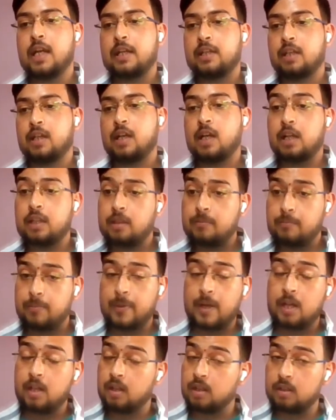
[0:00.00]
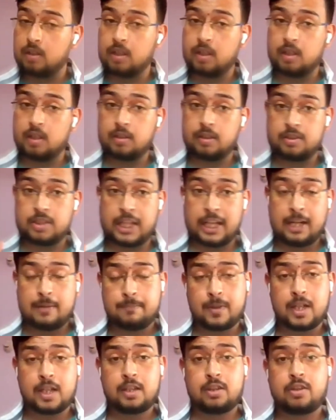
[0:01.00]
The other part, the
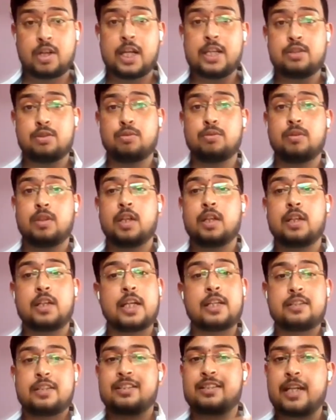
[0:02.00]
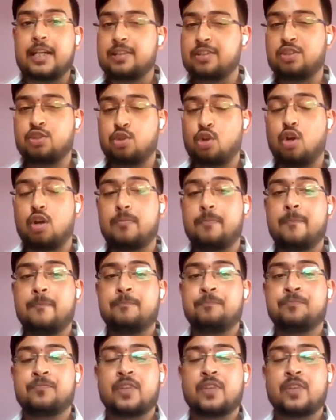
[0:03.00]
second part tries to does its job,